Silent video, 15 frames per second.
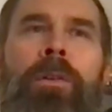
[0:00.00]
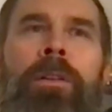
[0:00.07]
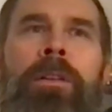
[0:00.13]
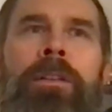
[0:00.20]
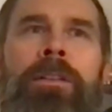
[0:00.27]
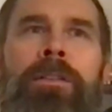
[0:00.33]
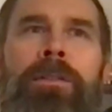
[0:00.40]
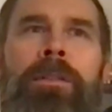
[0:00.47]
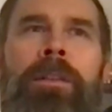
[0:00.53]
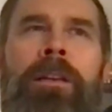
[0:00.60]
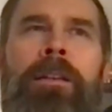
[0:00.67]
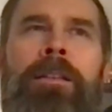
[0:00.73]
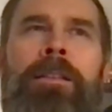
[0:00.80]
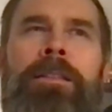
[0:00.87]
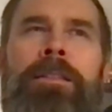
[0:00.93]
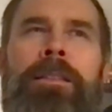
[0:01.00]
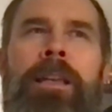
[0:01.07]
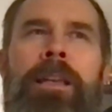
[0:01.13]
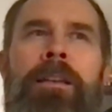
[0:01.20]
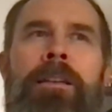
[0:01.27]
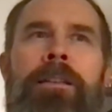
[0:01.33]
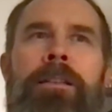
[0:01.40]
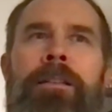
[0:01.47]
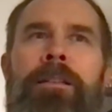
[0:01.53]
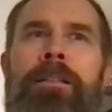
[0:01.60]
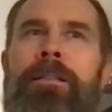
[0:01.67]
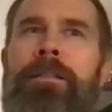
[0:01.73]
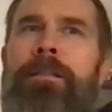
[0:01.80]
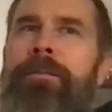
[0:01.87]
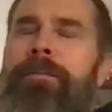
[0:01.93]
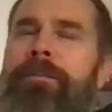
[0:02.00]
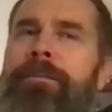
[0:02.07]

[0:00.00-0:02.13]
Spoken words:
fall into like standard